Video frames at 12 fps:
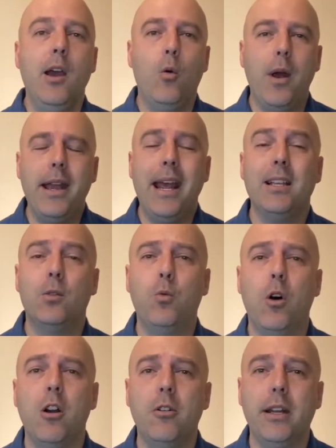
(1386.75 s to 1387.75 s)
When has
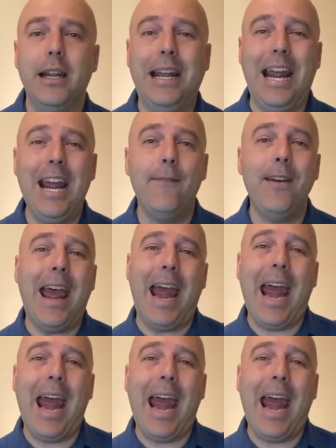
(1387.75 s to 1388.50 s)
worry ever